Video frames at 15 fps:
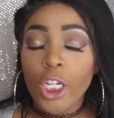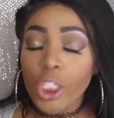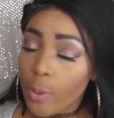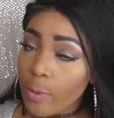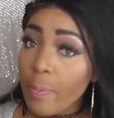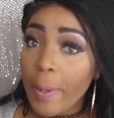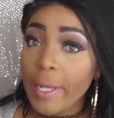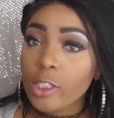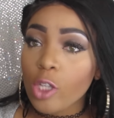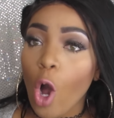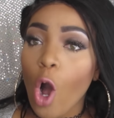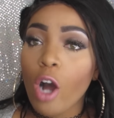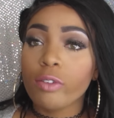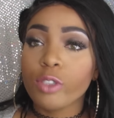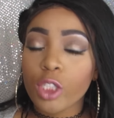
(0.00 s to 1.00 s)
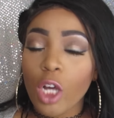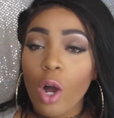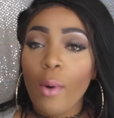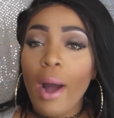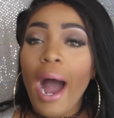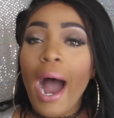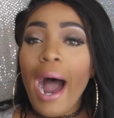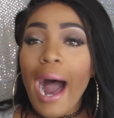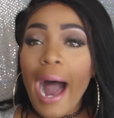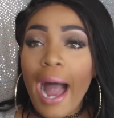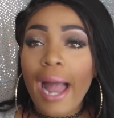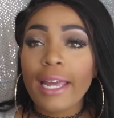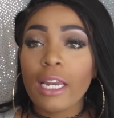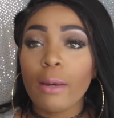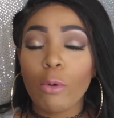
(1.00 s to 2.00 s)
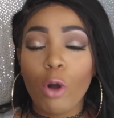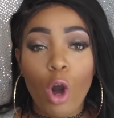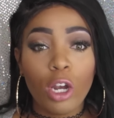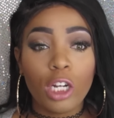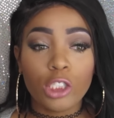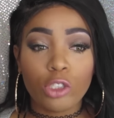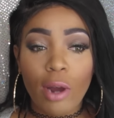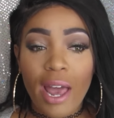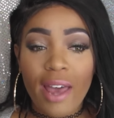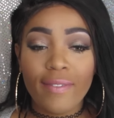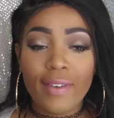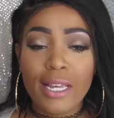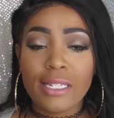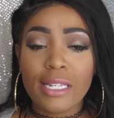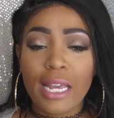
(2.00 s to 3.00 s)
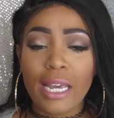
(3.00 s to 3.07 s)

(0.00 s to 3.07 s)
She was pissed off, so I ended up calling Travis,